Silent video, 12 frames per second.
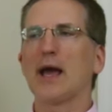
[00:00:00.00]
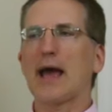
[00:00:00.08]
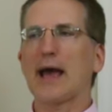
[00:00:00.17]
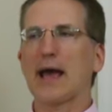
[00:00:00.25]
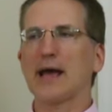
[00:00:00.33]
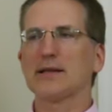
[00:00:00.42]

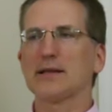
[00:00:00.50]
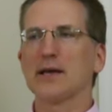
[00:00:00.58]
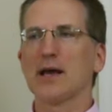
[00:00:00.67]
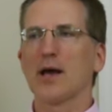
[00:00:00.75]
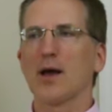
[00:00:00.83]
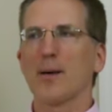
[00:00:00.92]
And
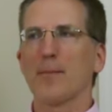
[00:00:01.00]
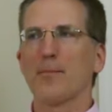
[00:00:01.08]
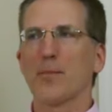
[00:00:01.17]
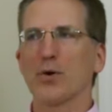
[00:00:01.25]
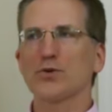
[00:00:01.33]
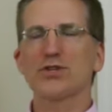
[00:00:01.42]

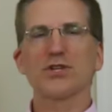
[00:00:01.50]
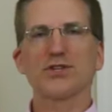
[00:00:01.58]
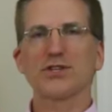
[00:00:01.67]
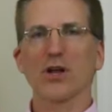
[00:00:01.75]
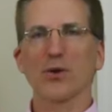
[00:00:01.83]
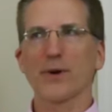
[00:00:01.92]
most
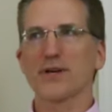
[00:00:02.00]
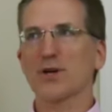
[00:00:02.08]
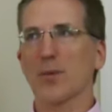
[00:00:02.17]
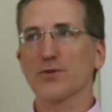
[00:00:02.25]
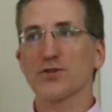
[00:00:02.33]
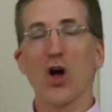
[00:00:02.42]
distilleries,
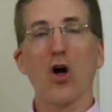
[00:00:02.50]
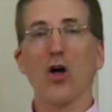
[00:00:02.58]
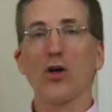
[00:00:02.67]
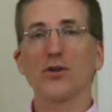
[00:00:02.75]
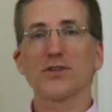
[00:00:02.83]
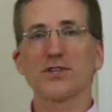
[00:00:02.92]
almost
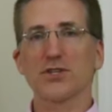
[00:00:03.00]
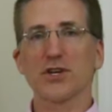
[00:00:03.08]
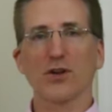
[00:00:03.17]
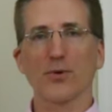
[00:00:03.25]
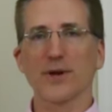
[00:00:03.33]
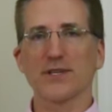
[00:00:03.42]
all
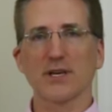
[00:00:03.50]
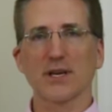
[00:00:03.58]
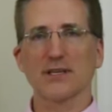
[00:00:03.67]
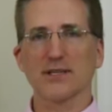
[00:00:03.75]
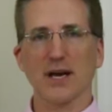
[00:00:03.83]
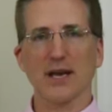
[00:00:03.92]
distilleries in
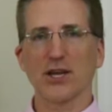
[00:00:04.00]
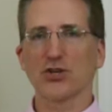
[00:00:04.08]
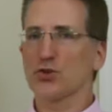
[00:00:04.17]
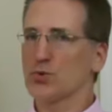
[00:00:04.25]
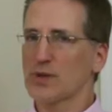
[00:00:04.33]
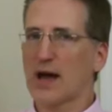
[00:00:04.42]
Kentucky,
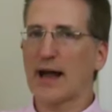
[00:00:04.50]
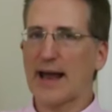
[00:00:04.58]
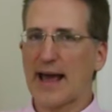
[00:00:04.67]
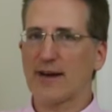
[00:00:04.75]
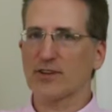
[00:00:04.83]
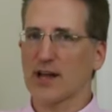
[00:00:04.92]
do not
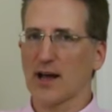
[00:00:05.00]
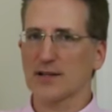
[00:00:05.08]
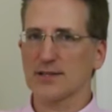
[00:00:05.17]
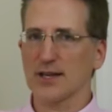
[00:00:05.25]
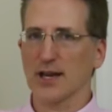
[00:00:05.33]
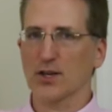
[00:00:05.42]
have an
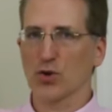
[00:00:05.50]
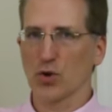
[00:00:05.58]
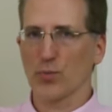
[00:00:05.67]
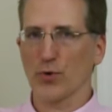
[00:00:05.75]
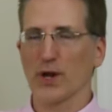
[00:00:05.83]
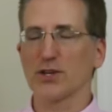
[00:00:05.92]
on-site
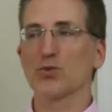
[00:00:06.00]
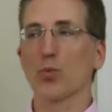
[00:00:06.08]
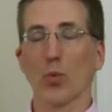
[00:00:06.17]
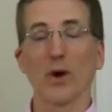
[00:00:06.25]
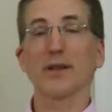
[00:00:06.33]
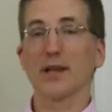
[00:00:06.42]
cooperage.
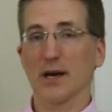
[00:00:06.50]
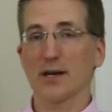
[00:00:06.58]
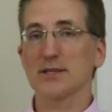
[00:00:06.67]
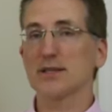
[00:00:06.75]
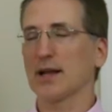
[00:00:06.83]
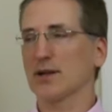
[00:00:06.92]
One
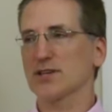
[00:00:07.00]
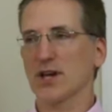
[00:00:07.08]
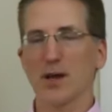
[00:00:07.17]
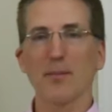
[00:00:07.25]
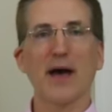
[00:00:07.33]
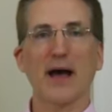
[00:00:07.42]
does, and I'll tell
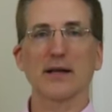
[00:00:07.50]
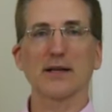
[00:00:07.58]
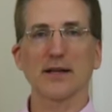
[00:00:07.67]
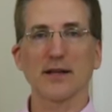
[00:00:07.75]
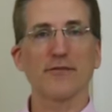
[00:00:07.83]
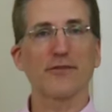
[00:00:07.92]
you about it
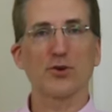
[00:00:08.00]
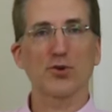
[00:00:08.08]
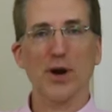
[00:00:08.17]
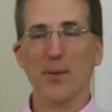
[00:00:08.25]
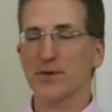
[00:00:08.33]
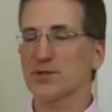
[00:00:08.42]
in a
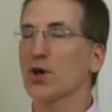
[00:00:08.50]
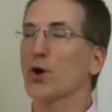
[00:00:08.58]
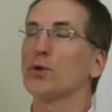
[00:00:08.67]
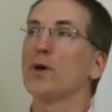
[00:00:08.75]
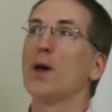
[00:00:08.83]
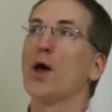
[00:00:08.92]
future episode.